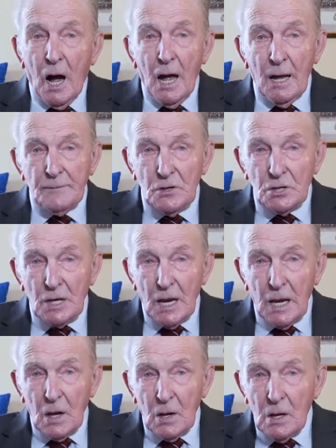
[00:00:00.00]
I have to
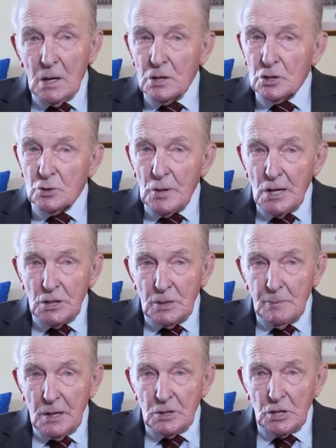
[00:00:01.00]
say, strange as it
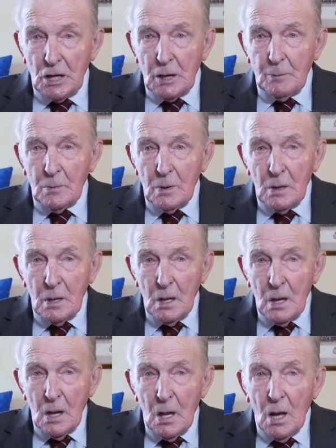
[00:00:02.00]
may seem,
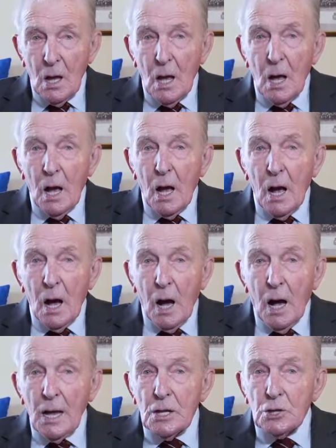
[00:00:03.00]

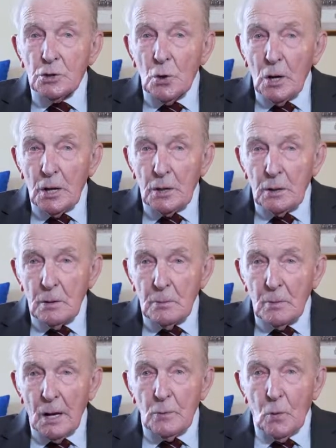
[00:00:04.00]
I enjoyed
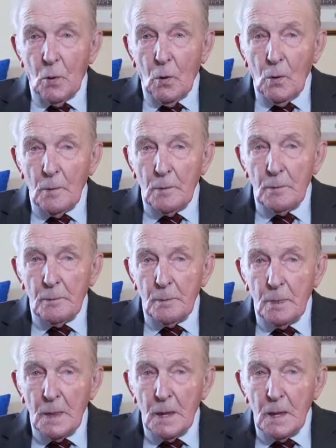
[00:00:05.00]
my war.
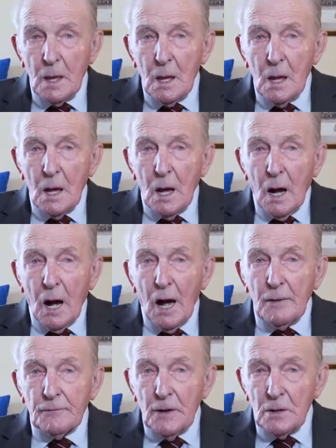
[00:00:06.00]
I
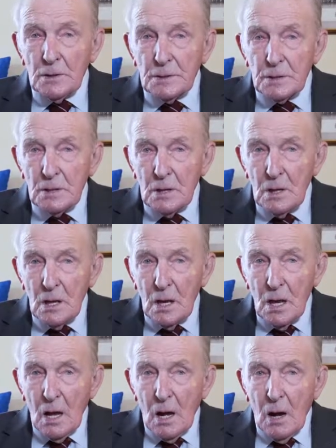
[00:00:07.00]
felt
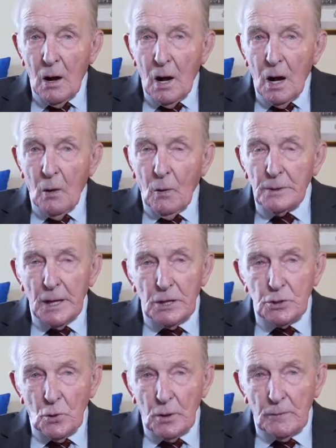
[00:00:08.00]
what I
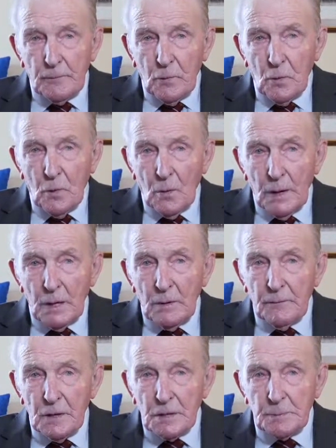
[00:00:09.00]
joined for in the
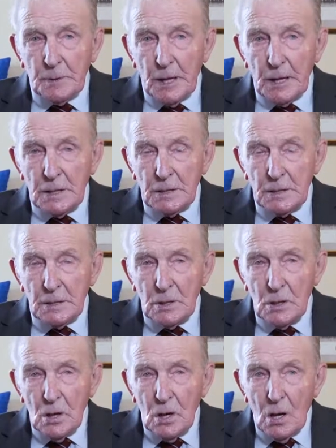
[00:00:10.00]
first place
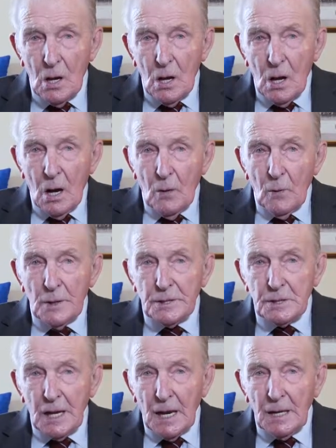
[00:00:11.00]
was
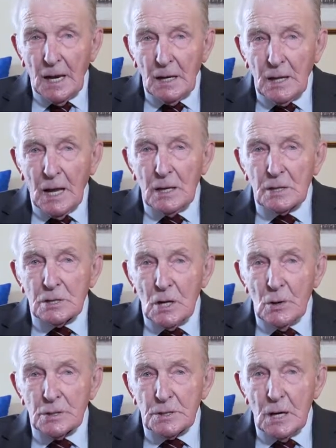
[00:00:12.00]
to get at that
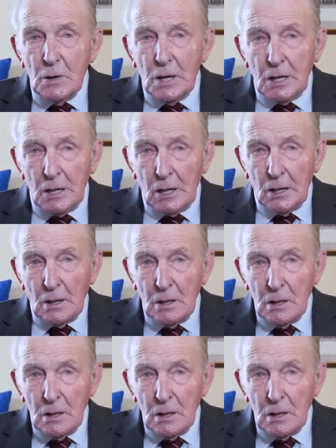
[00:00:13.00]
so-and-so Hitler.